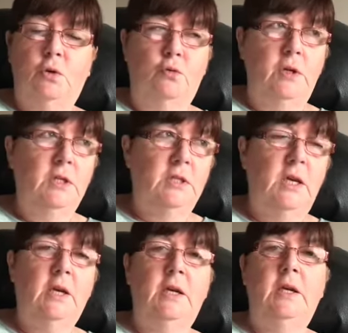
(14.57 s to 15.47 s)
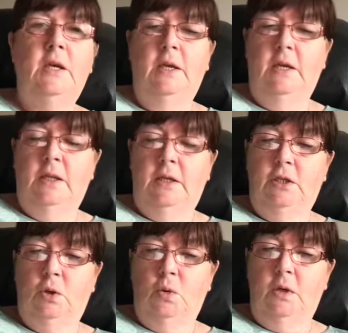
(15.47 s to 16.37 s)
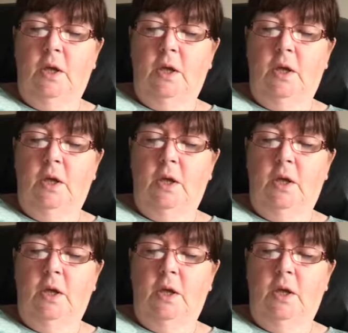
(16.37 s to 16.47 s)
or rain certainly later on.